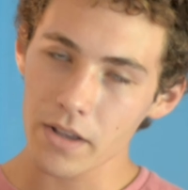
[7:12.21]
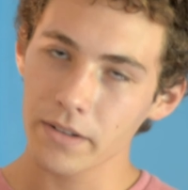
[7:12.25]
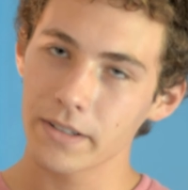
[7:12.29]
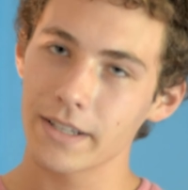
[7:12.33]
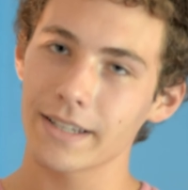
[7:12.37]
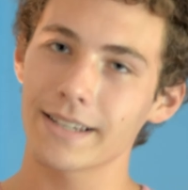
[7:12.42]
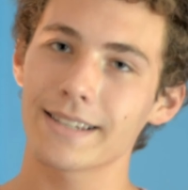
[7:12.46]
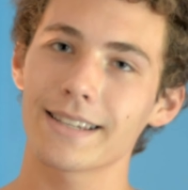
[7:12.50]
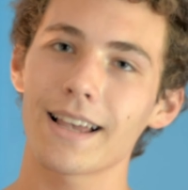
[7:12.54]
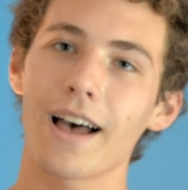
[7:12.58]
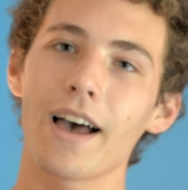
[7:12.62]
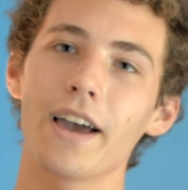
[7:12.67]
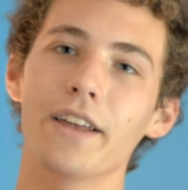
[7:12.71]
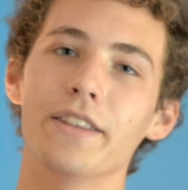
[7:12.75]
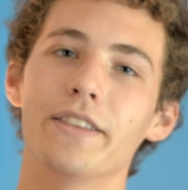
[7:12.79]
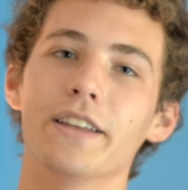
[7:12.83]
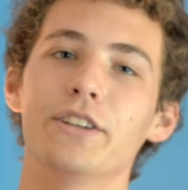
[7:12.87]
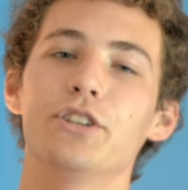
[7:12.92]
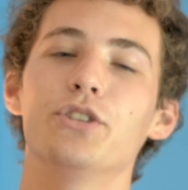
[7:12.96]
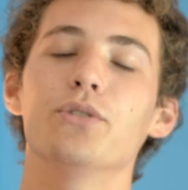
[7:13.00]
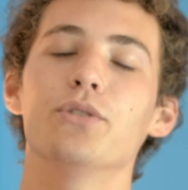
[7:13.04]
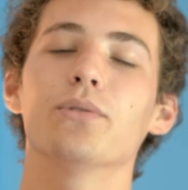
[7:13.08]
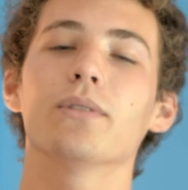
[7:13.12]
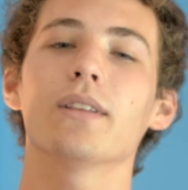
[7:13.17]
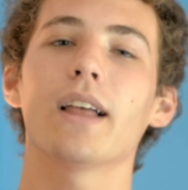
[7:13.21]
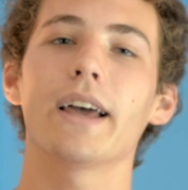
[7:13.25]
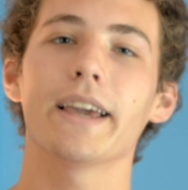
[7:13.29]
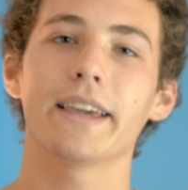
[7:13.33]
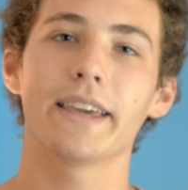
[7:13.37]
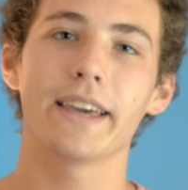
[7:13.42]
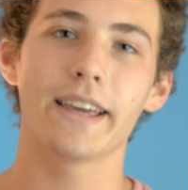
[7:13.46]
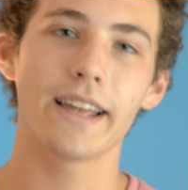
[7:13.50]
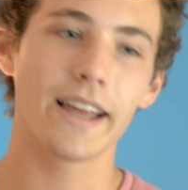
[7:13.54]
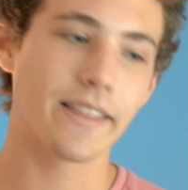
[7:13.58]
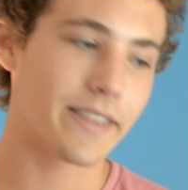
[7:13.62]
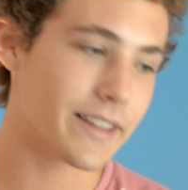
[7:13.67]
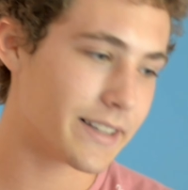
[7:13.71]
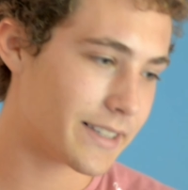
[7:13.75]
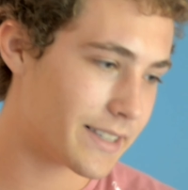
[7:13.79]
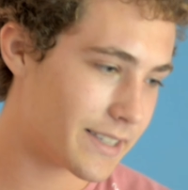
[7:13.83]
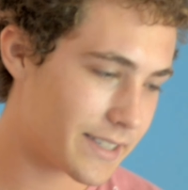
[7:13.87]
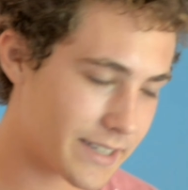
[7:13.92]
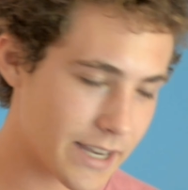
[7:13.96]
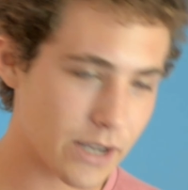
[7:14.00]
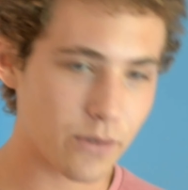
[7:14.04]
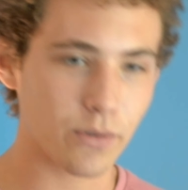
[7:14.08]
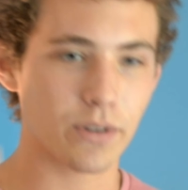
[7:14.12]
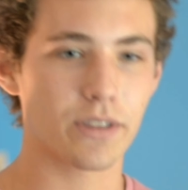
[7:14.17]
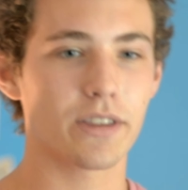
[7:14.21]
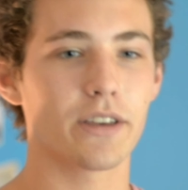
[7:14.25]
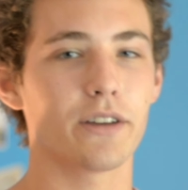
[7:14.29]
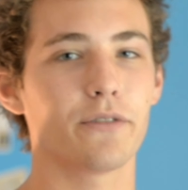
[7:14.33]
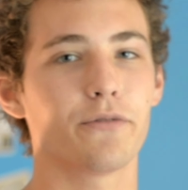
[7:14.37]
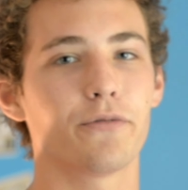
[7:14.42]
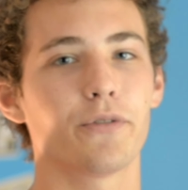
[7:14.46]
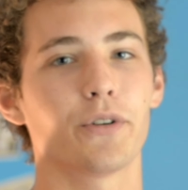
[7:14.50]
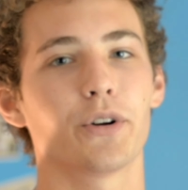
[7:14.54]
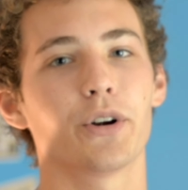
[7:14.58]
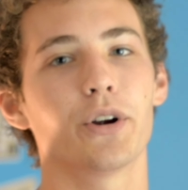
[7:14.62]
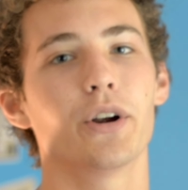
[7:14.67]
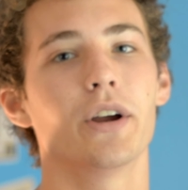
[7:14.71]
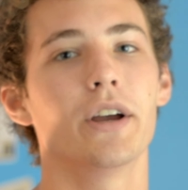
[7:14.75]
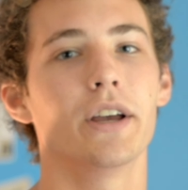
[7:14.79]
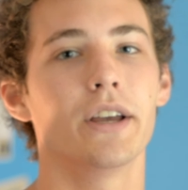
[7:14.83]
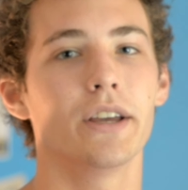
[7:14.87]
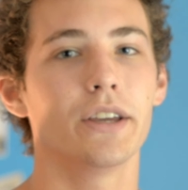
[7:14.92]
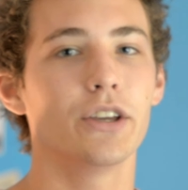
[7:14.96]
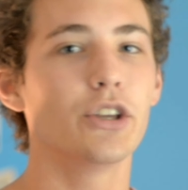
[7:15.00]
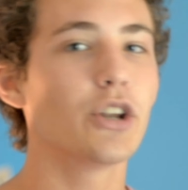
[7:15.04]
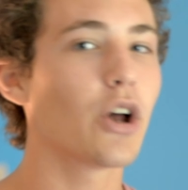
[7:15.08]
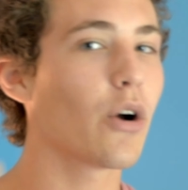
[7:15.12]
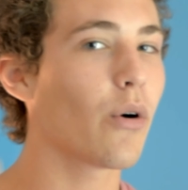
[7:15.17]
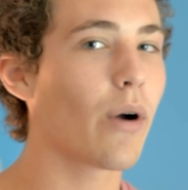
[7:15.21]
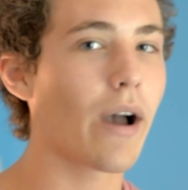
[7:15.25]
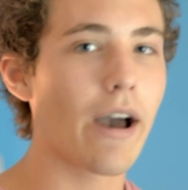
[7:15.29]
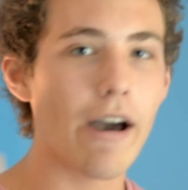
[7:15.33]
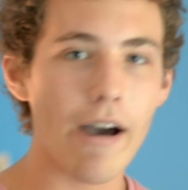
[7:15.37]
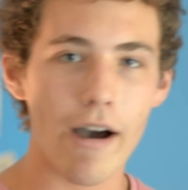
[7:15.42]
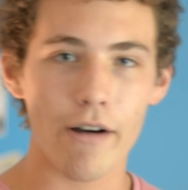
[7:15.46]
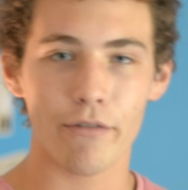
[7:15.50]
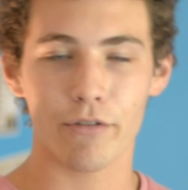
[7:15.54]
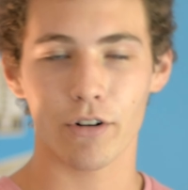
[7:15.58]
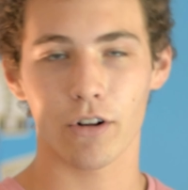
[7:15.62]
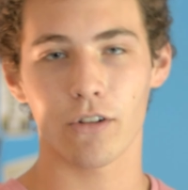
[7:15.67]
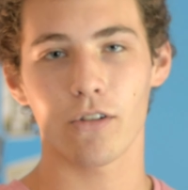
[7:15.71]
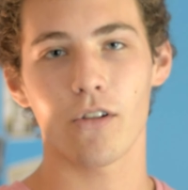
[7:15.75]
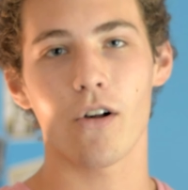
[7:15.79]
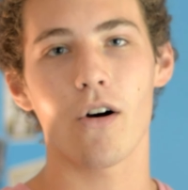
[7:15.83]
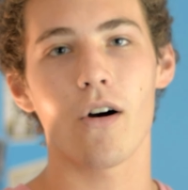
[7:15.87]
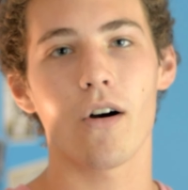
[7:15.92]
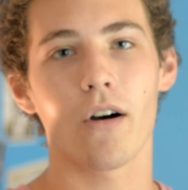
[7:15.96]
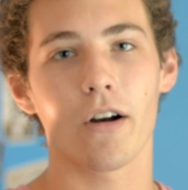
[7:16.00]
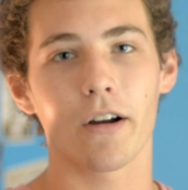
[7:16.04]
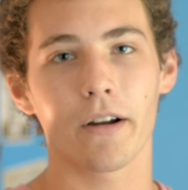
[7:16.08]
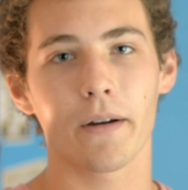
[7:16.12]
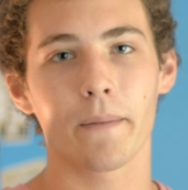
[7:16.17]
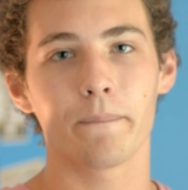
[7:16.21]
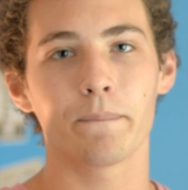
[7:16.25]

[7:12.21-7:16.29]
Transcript: decide that you like it, and then stick with it for, you know, however long.